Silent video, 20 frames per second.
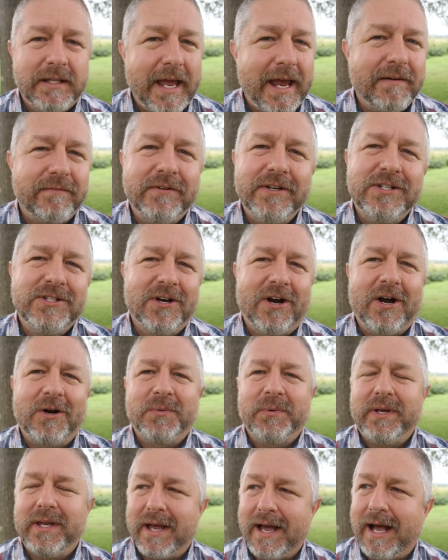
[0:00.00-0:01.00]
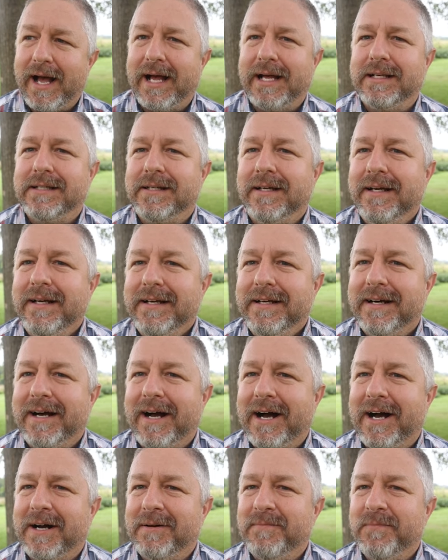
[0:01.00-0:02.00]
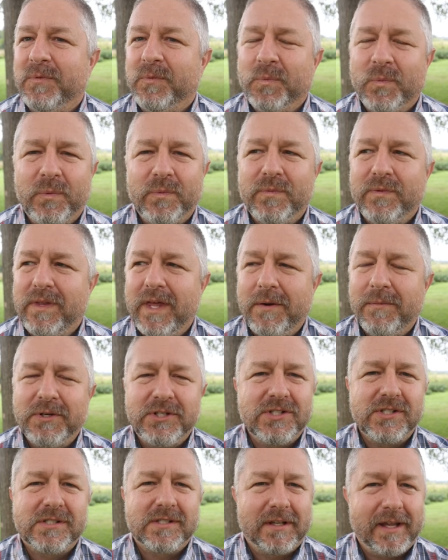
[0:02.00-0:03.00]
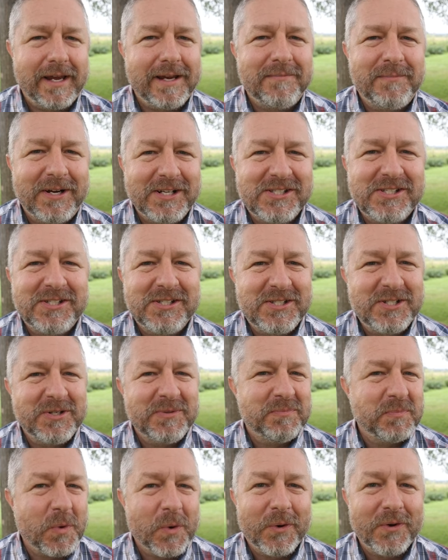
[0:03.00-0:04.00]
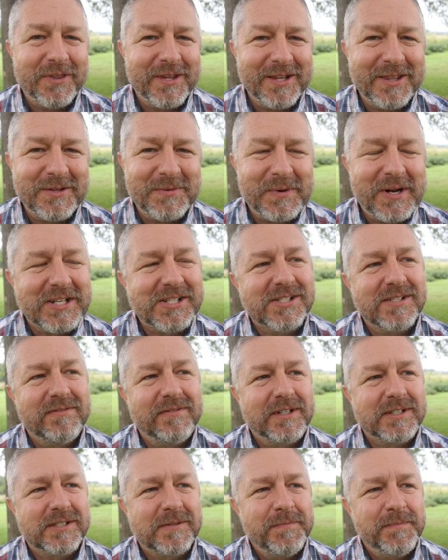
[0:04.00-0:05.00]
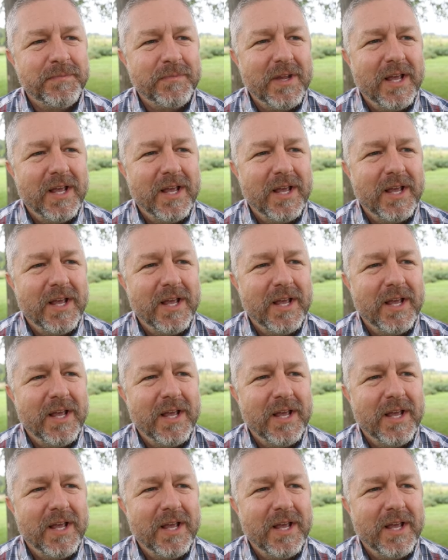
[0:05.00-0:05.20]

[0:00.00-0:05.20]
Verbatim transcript: Every dog we had, um, they would just like my sister more than the rest of us.